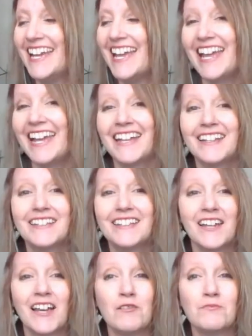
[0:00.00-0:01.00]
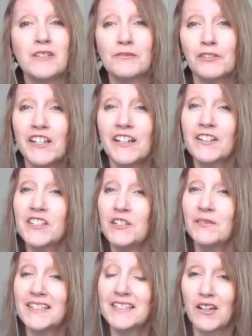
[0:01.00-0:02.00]
And Ms. Fournier, do you
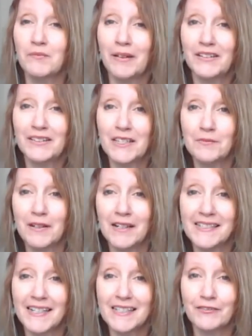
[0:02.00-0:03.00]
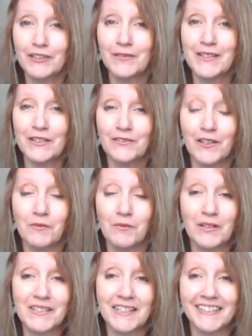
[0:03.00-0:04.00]
want to talk about the process for reserving
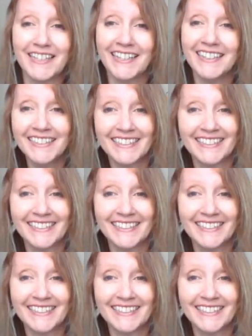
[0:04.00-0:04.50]
books online?